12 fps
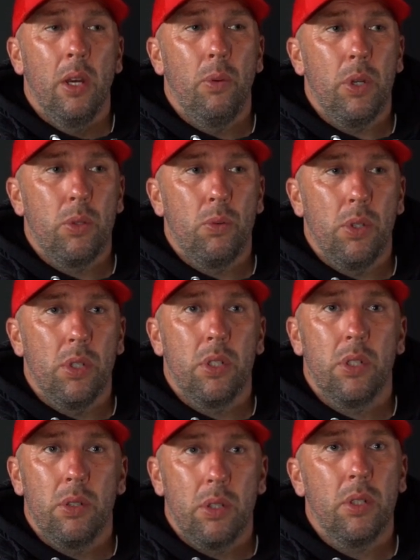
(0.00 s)
which
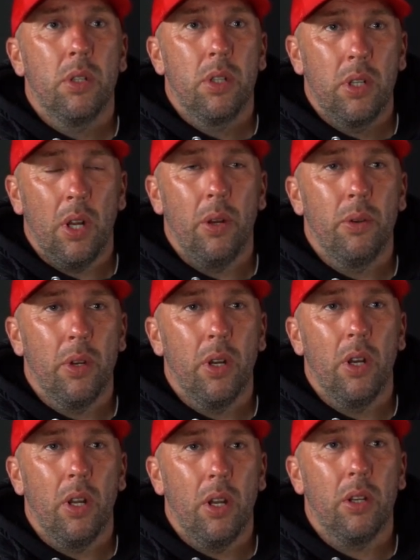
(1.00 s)
was, you
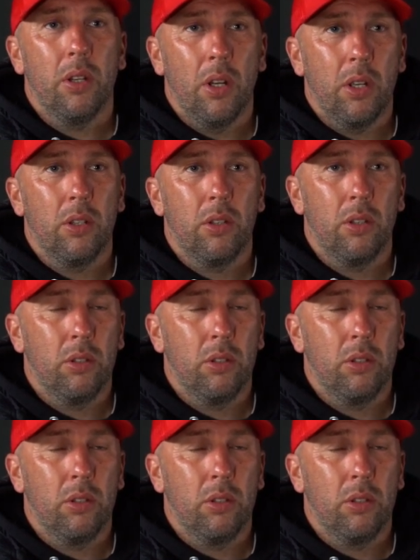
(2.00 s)
know, a